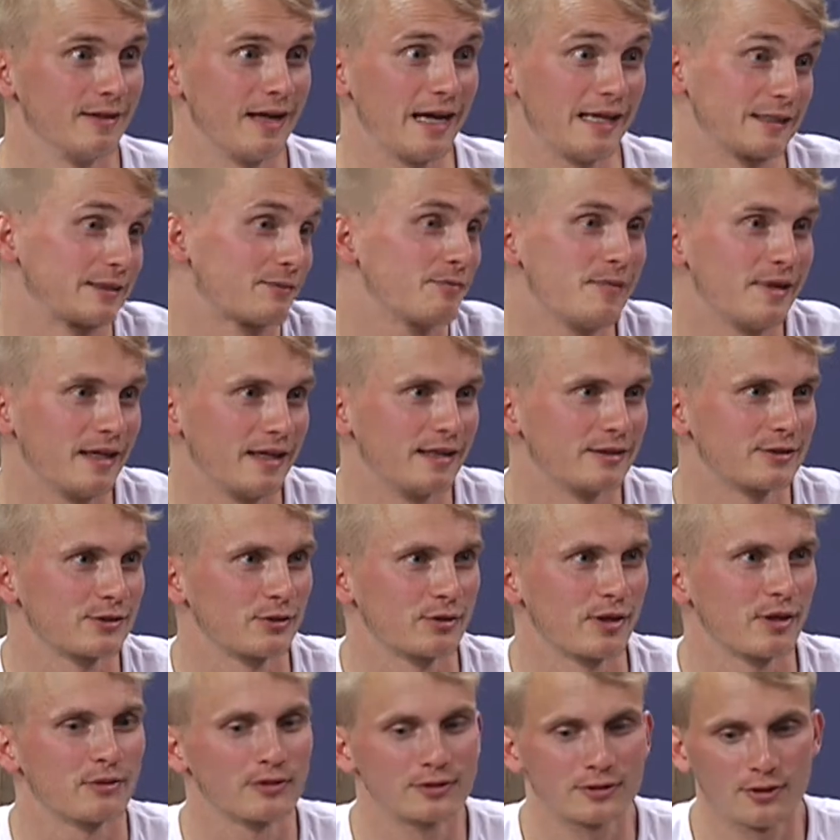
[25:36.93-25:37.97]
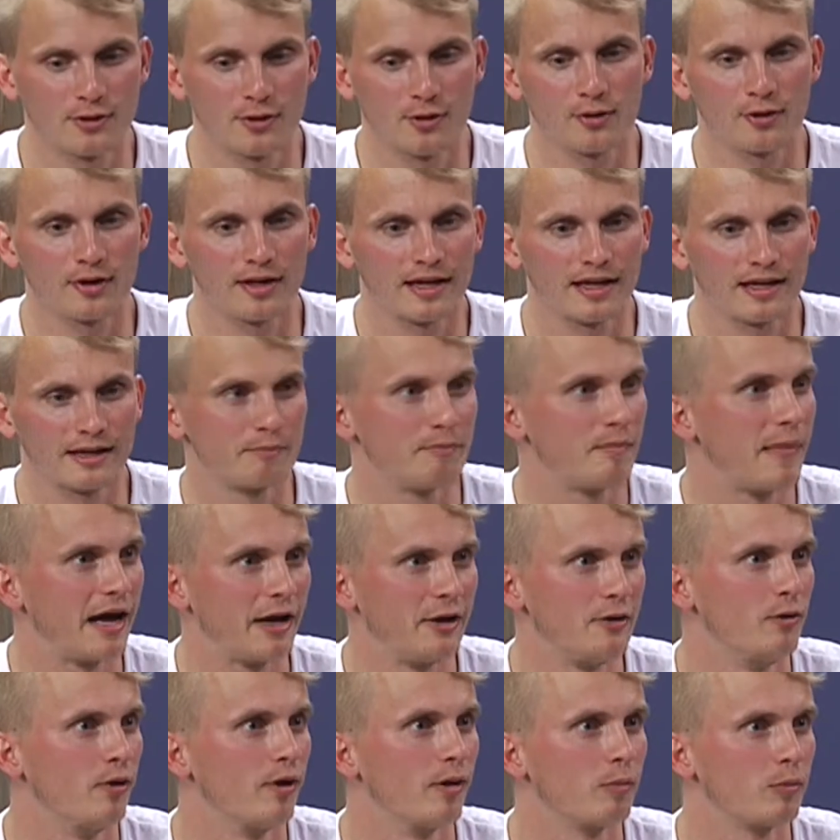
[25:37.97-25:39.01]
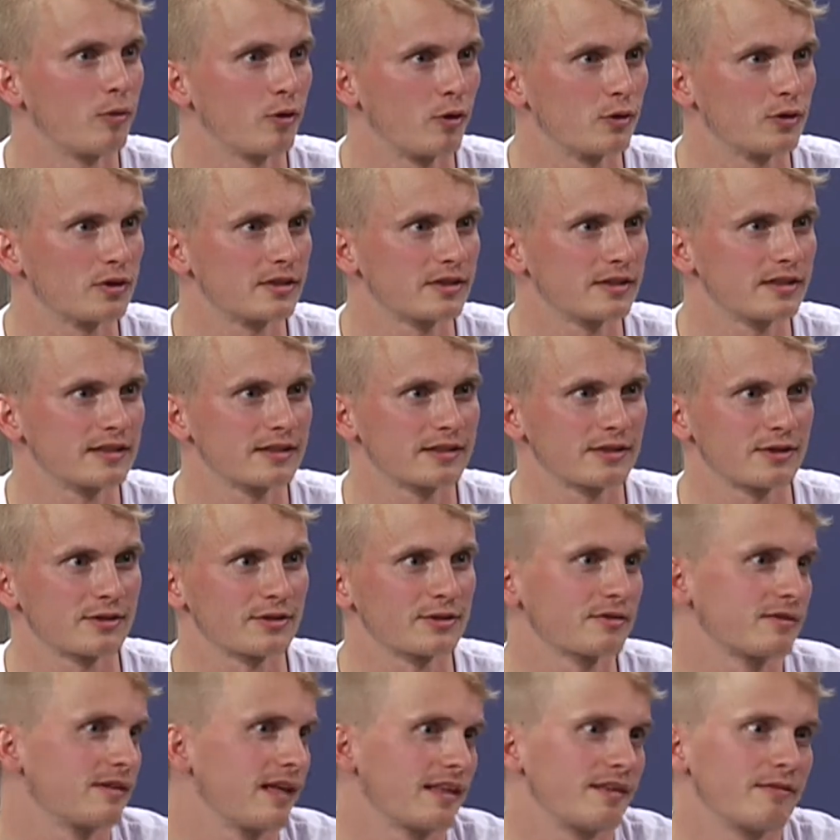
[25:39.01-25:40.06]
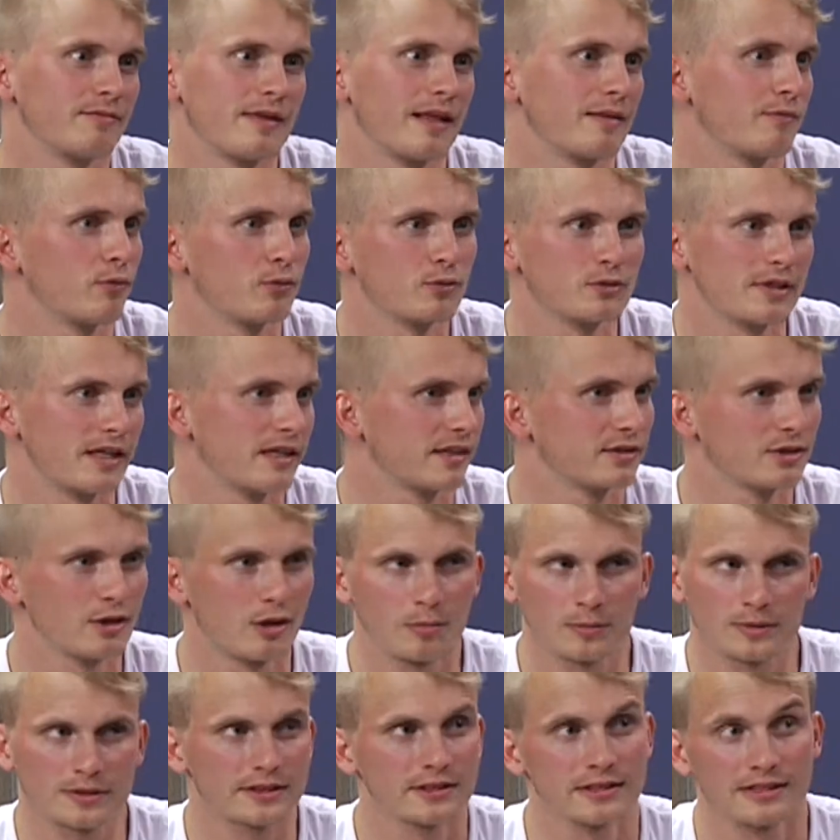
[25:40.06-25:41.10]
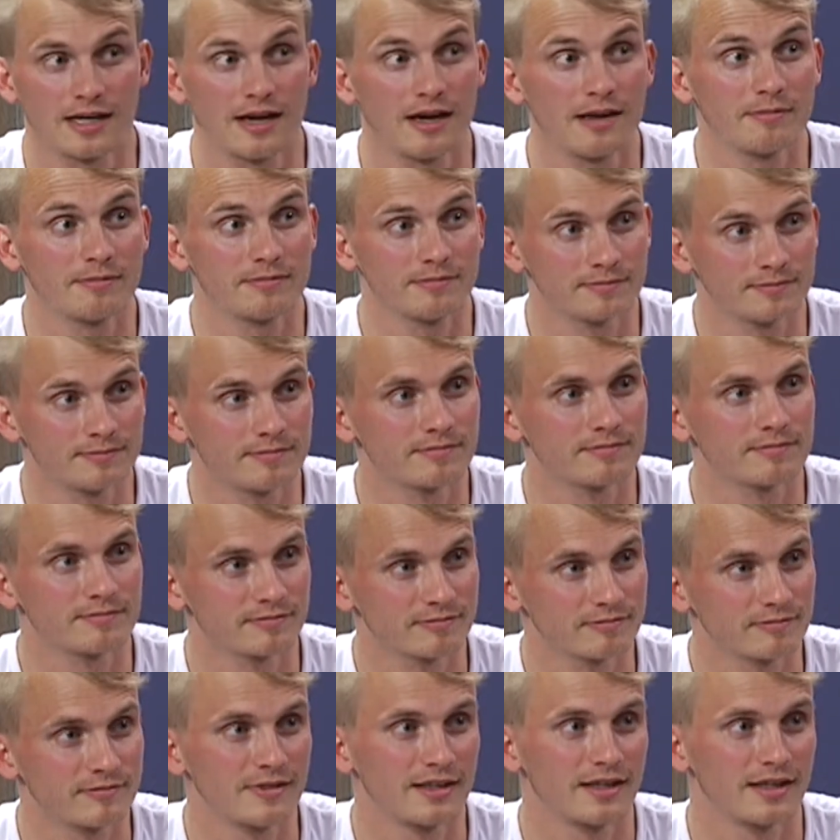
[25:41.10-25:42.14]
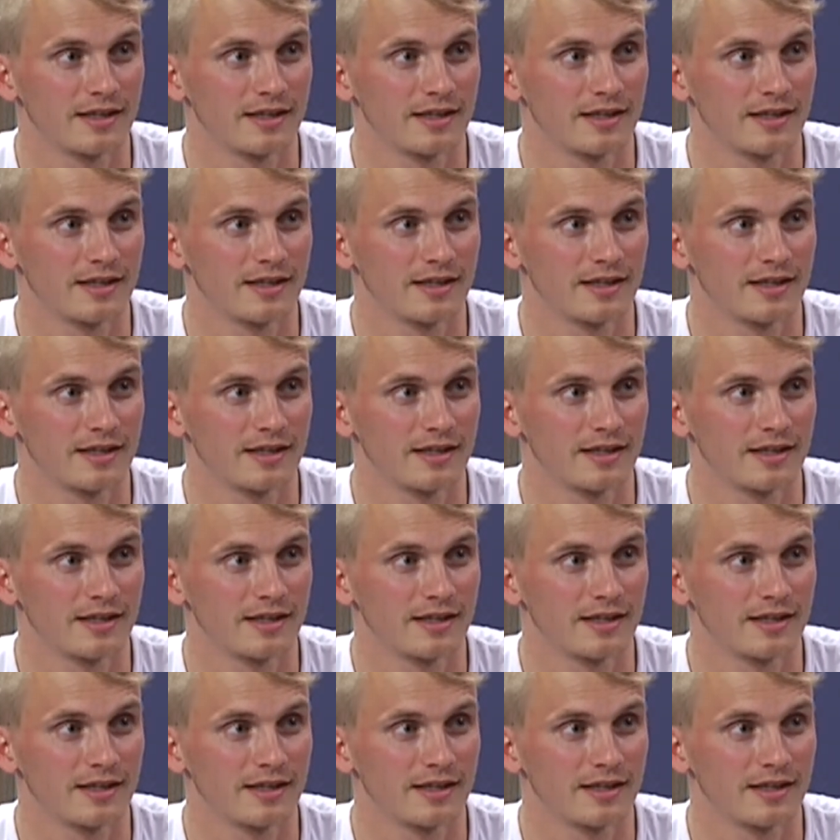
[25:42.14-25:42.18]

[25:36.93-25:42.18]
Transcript: Ask me. So there is no like manual processes because that, that would take so much time. Too much for yeah.